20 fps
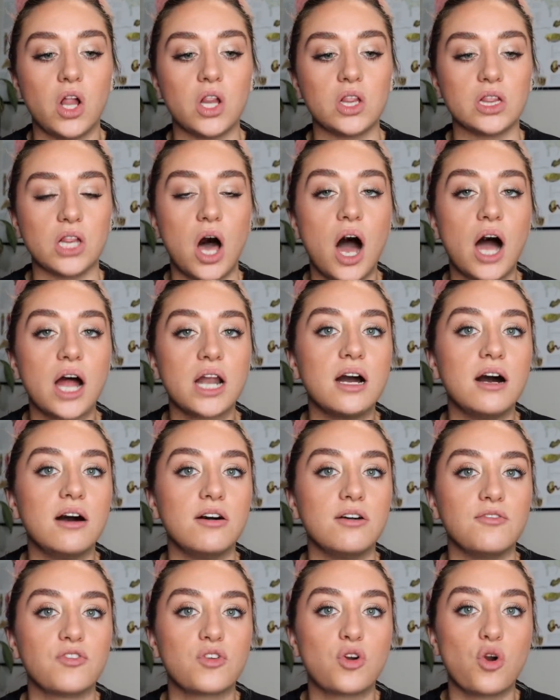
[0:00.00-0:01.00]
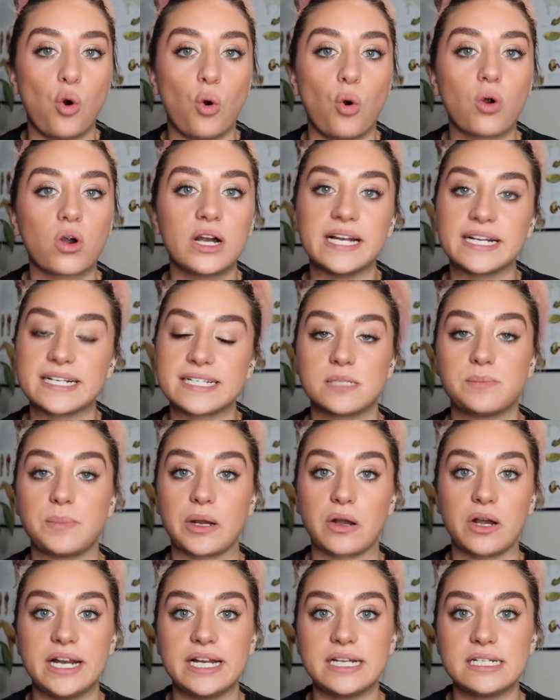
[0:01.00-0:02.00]
a lot of core
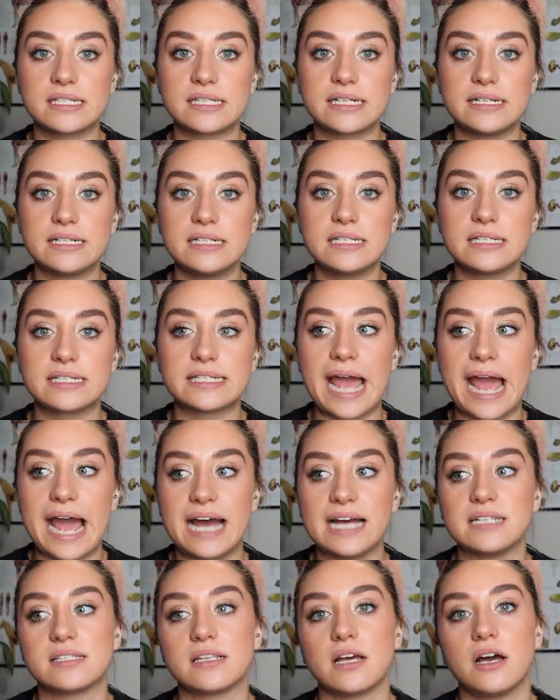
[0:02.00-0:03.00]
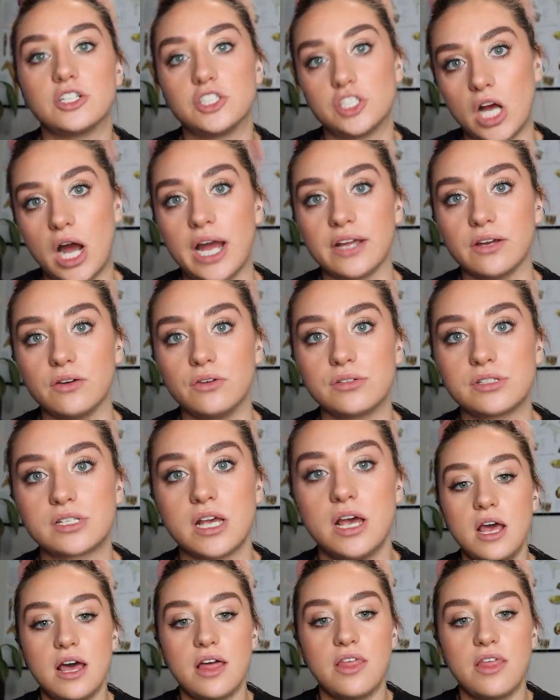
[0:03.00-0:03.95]
experiences as a child